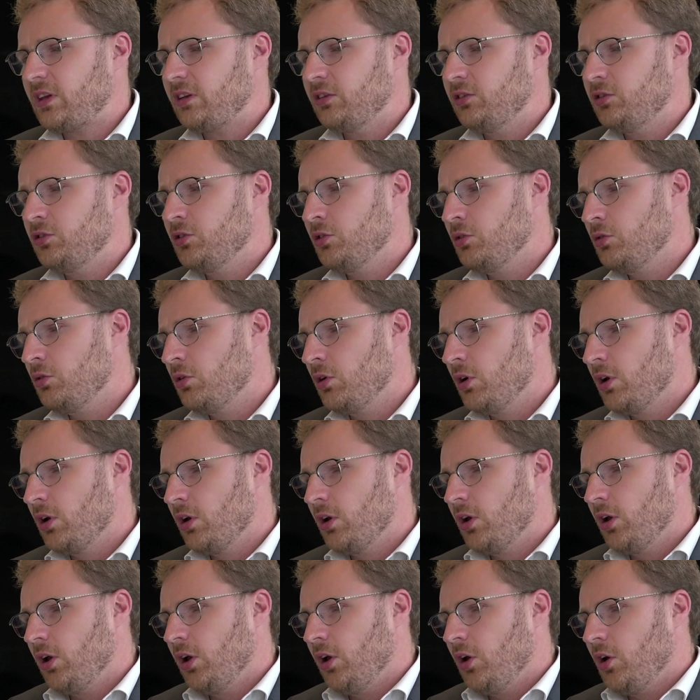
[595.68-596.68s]
So
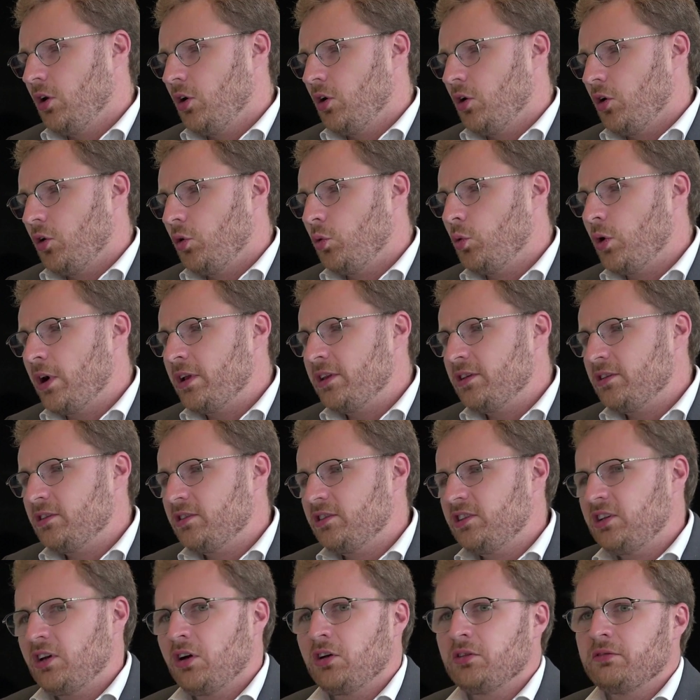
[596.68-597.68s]
when
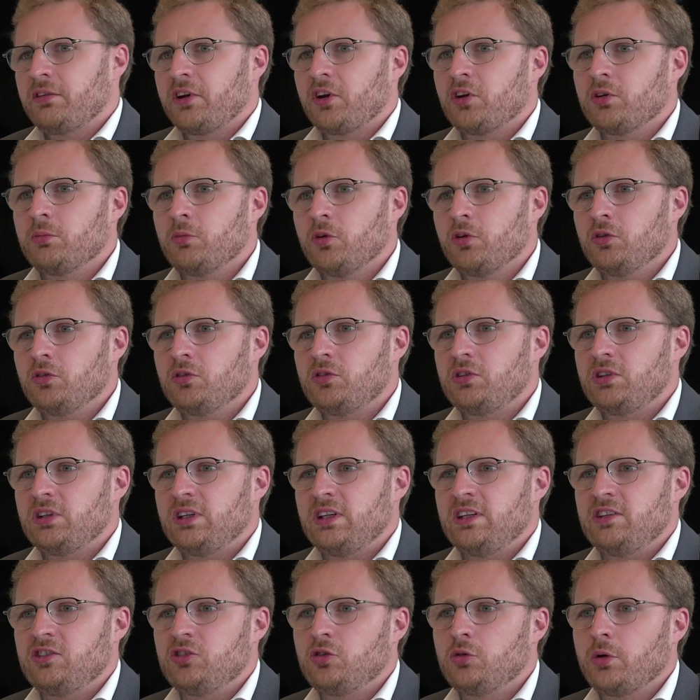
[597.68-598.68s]
the environment
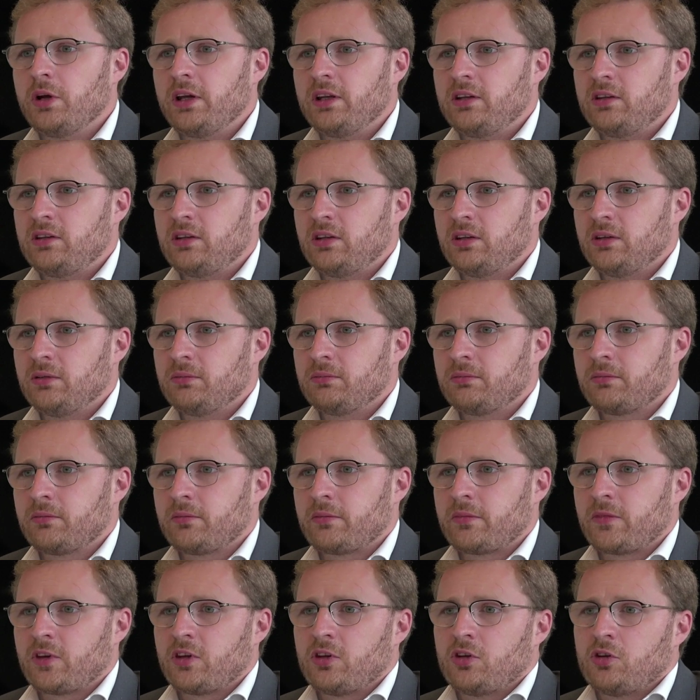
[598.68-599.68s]
is great,
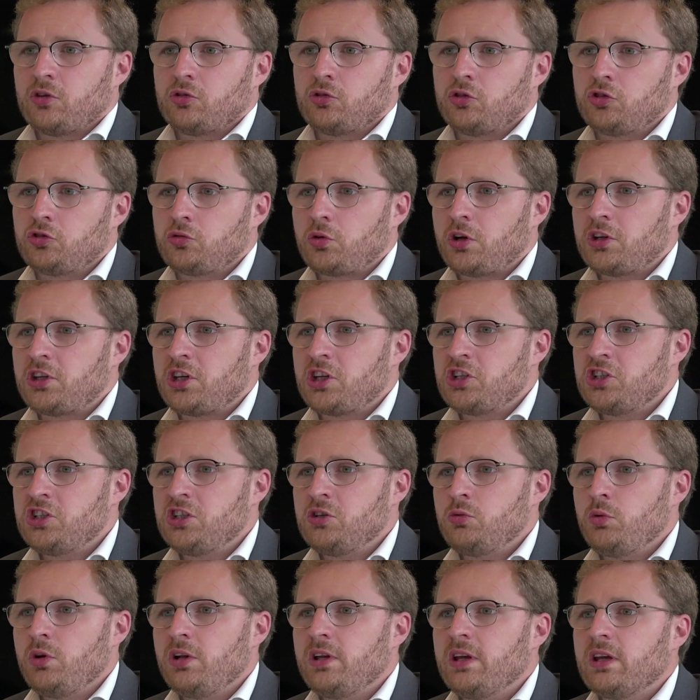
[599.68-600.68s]
the
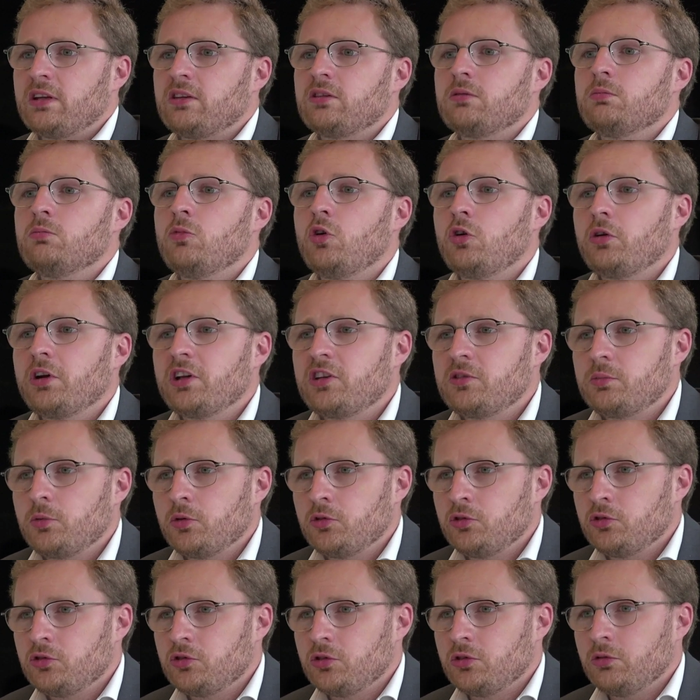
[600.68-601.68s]
strategy will get more,
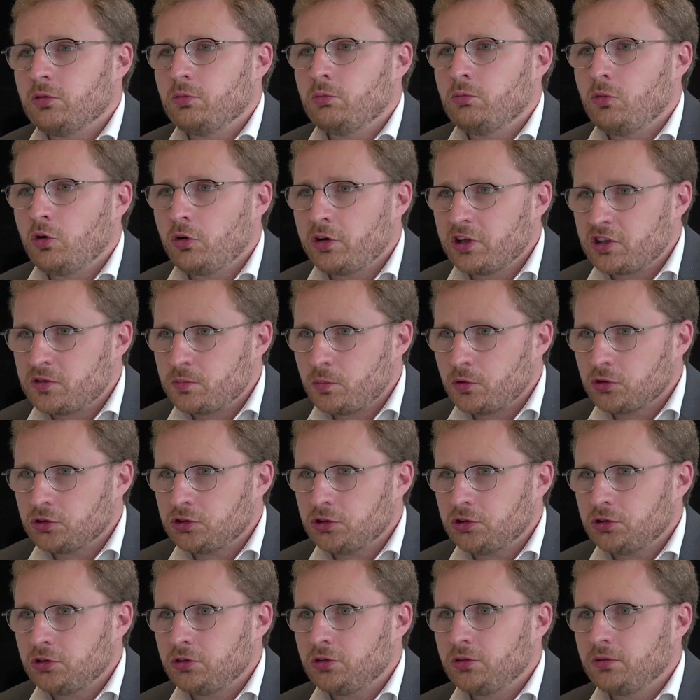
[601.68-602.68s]
expo more
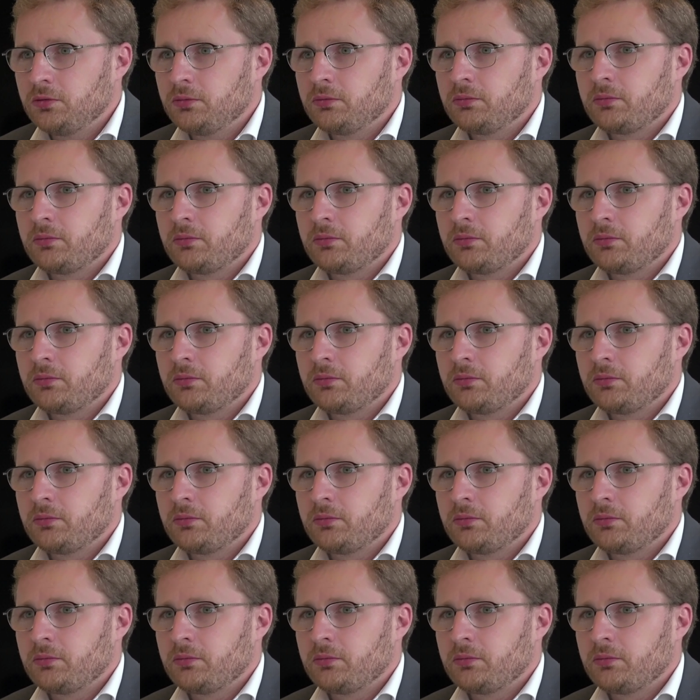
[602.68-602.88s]
exposure